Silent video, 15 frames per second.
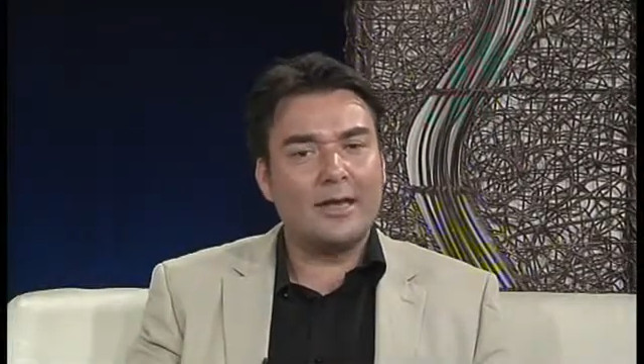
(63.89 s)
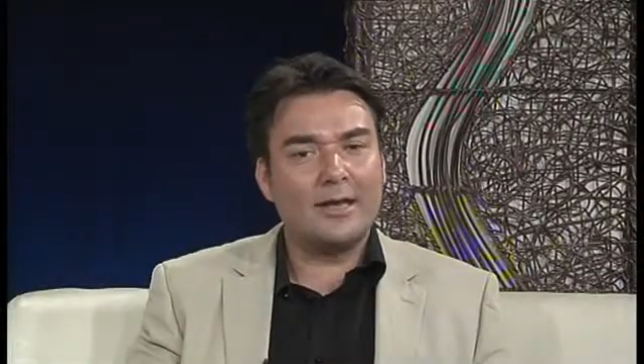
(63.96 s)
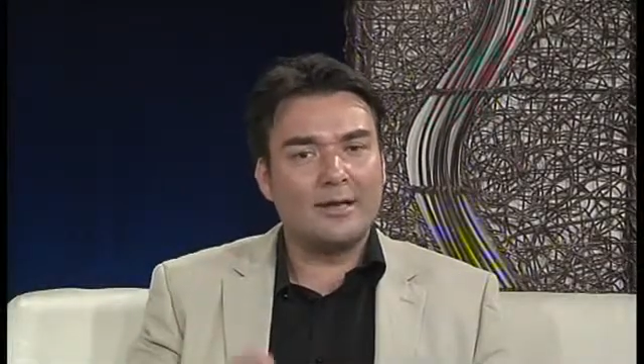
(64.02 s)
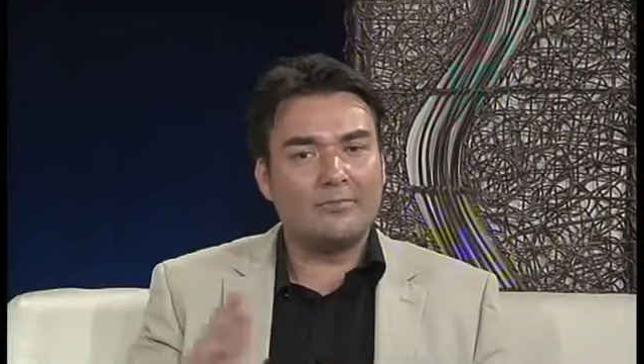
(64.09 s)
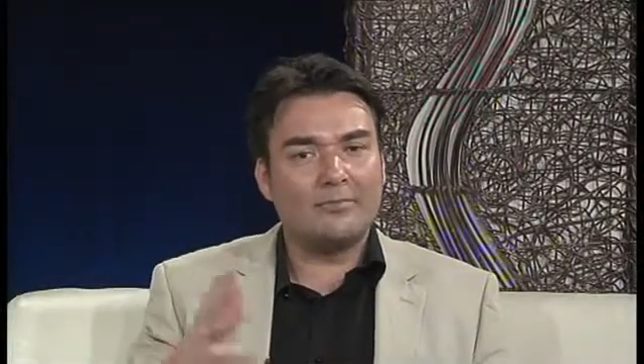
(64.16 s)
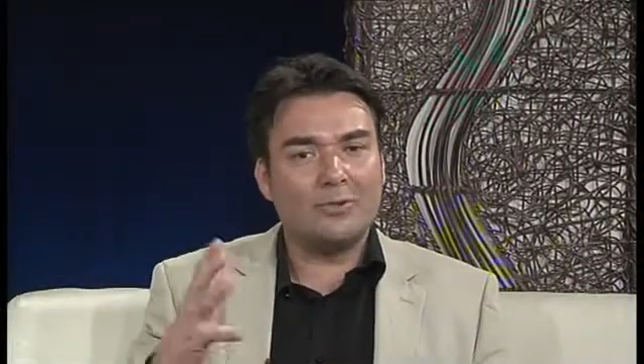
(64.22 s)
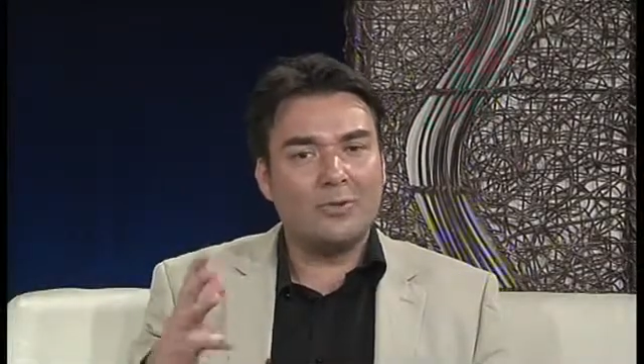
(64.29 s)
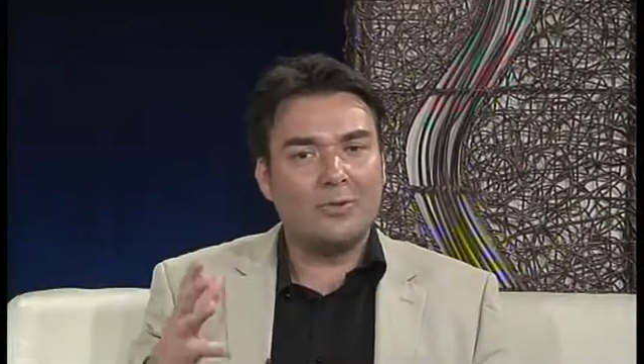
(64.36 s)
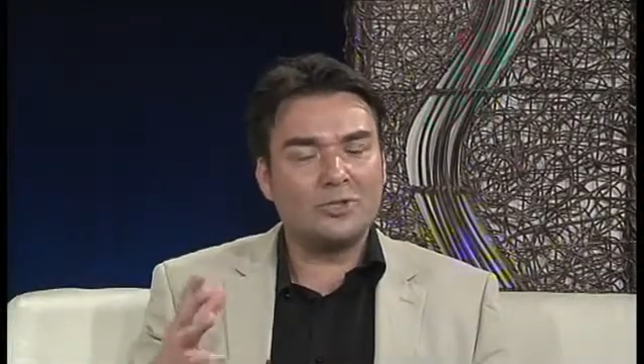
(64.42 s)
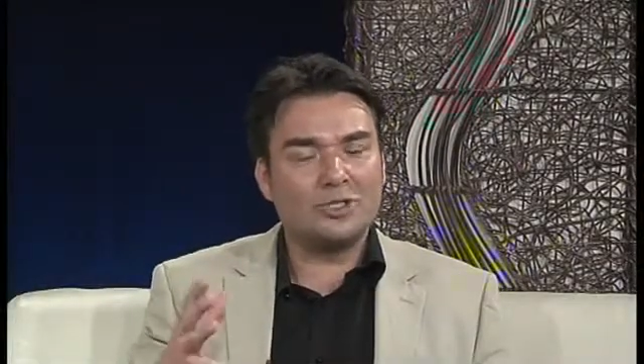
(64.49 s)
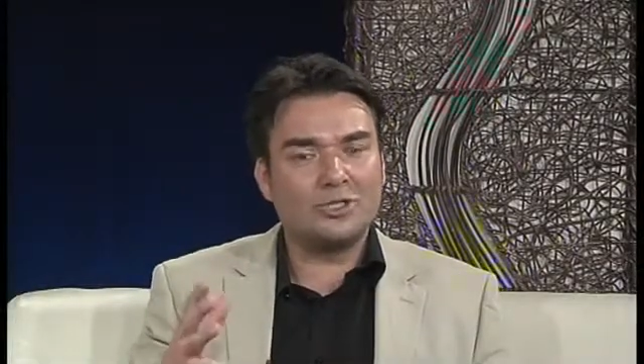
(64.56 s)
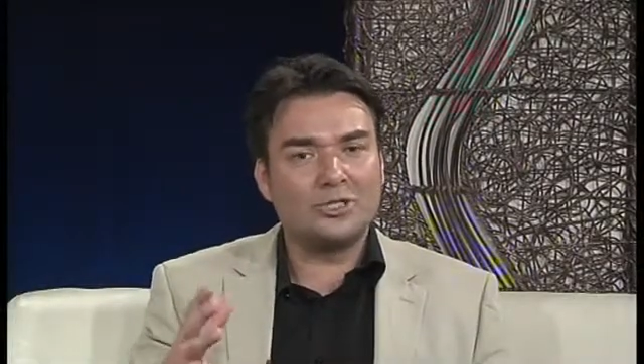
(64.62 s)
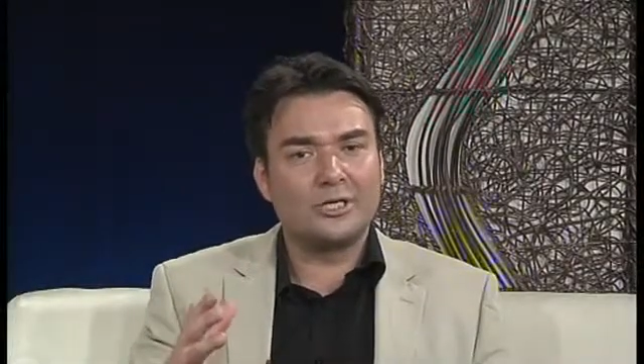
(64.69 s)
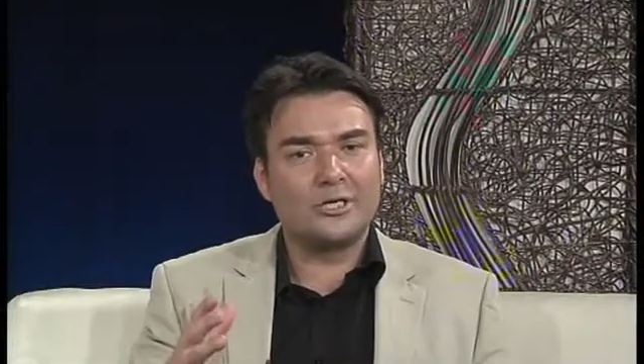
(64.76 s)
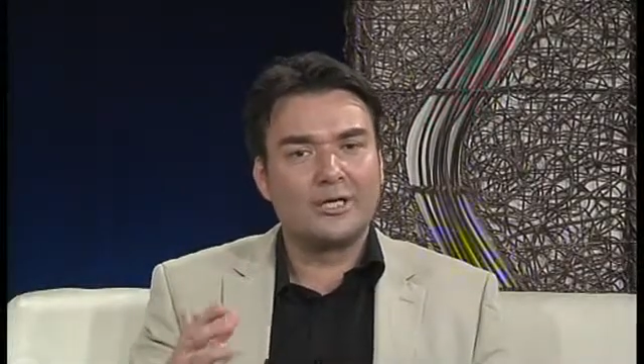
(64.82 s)
had a
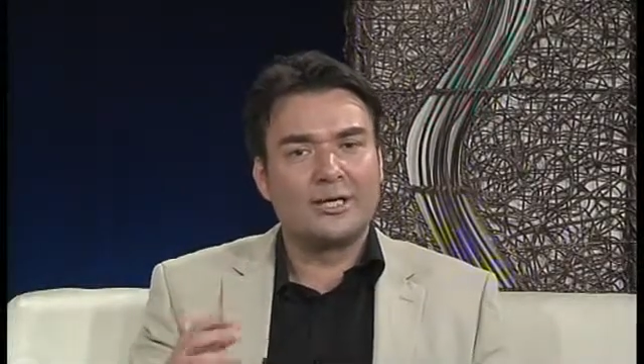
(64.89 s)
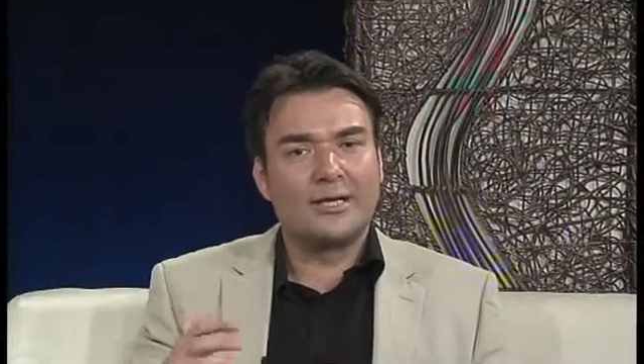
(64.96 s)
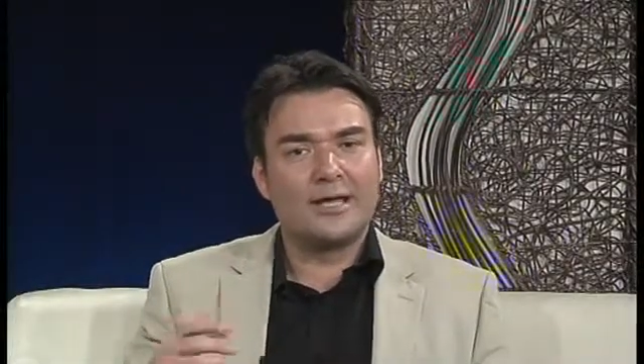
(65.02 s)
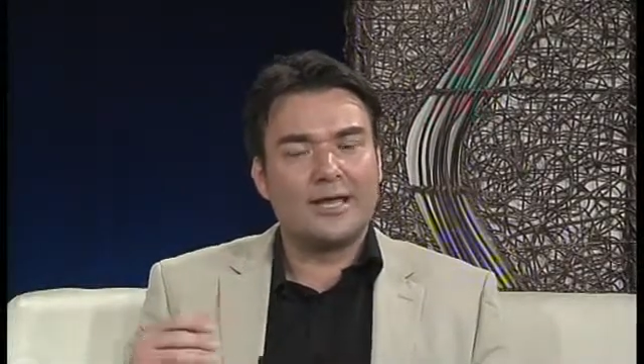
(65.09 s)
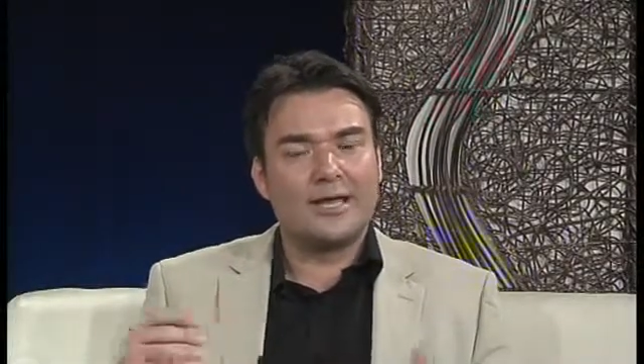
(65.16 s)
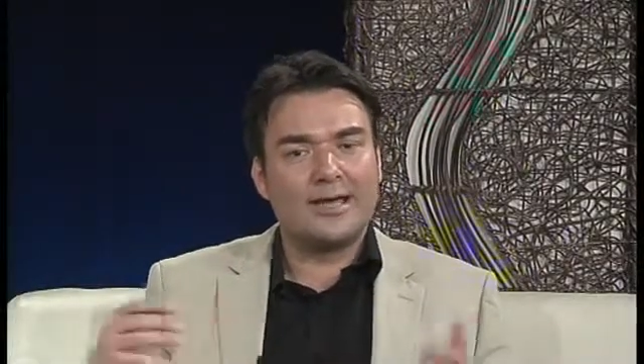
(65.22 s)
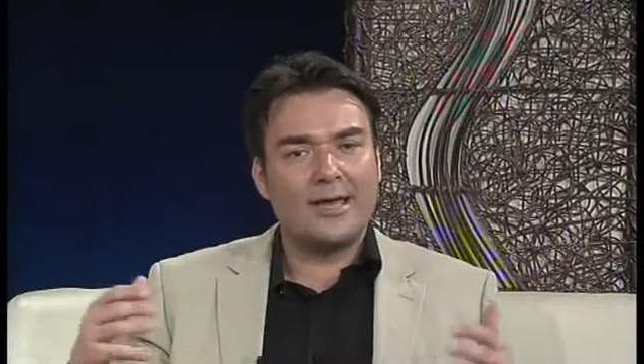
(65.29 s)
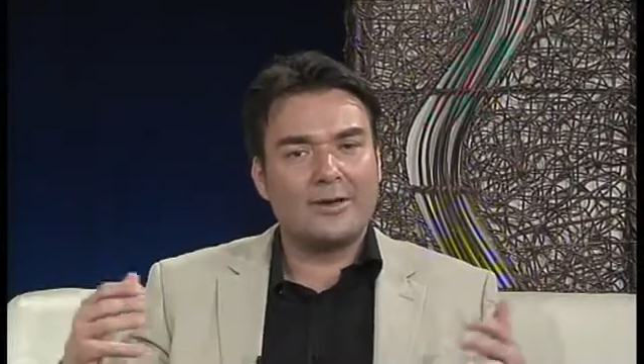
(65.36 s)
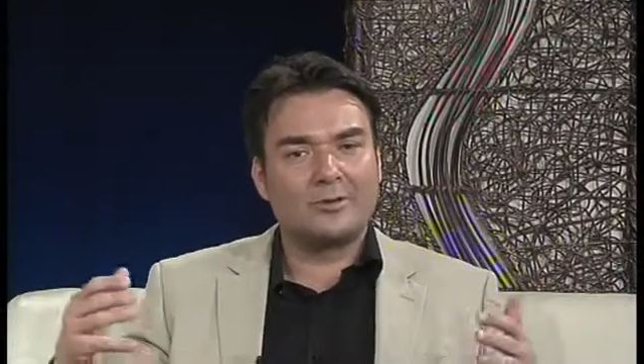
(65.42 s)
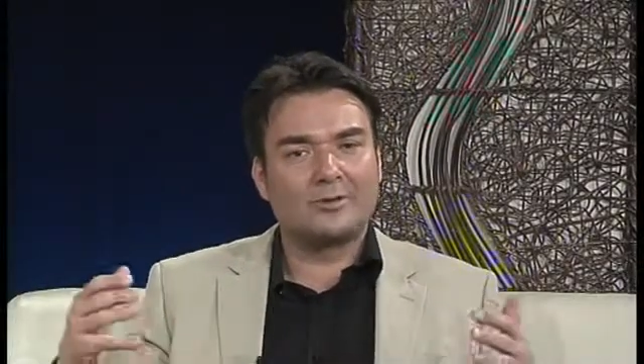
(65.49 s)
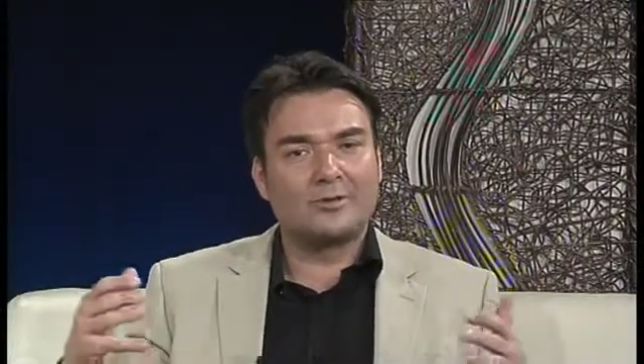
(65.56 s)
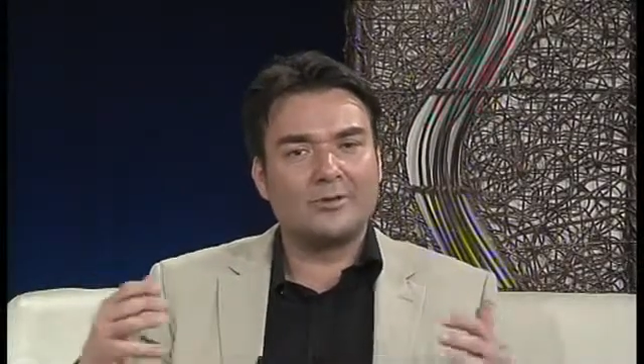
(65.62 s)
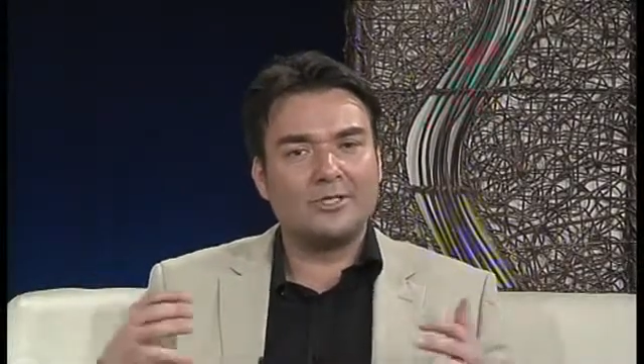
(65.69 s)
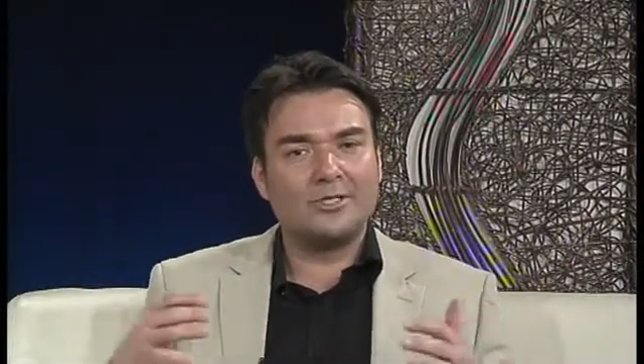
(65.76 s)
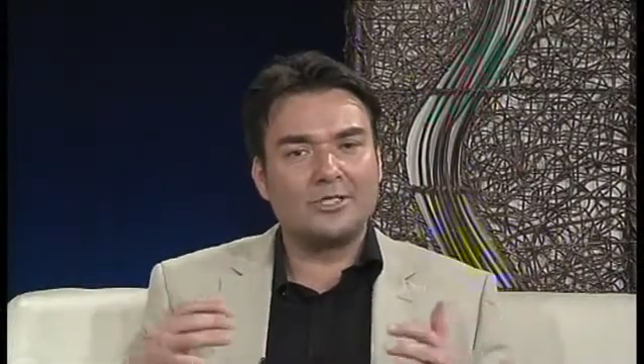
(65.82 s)
Porsche, had a head-on
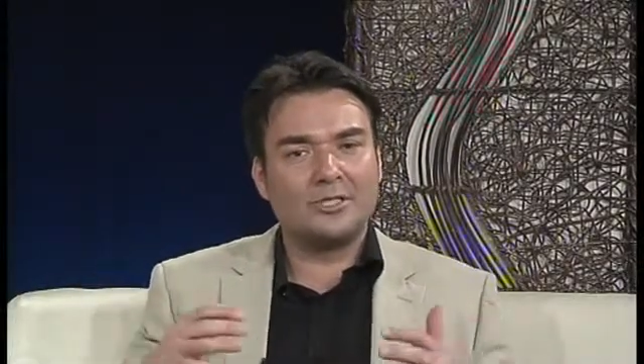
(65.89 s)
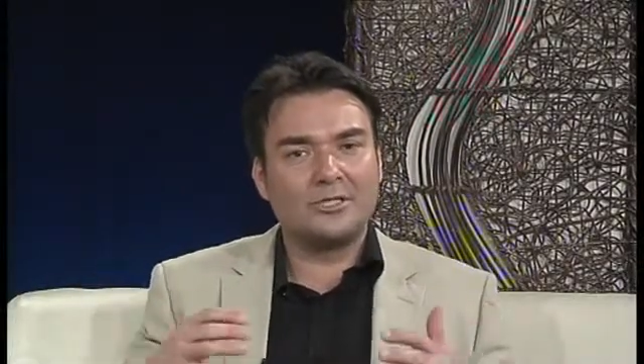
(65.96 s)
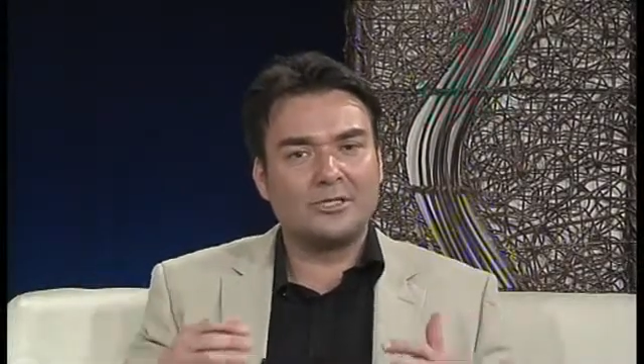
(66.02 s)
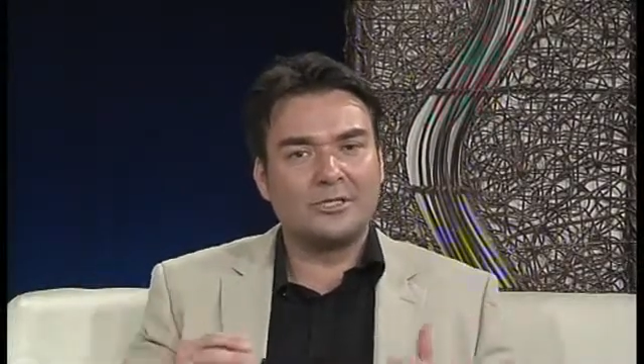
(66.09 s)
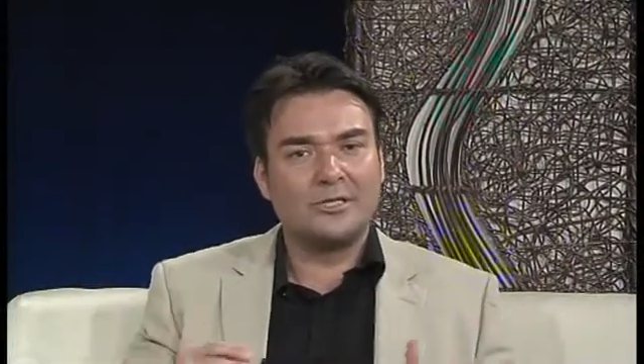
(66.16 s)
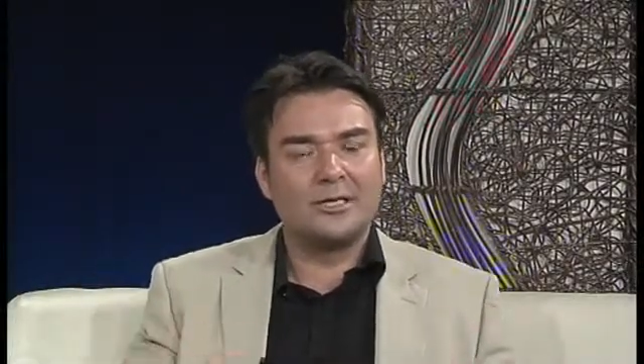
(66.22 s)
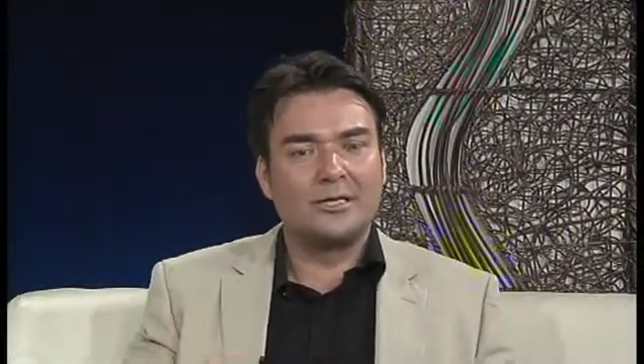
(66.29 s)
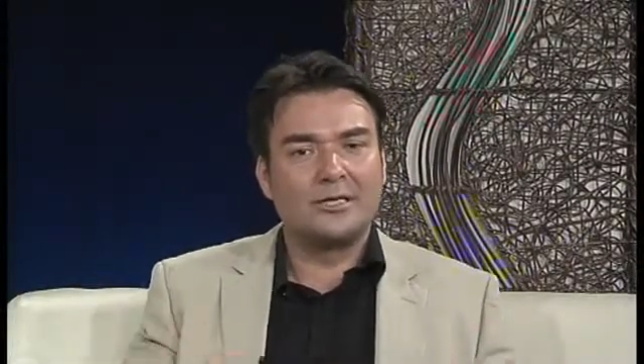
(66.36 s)
collision.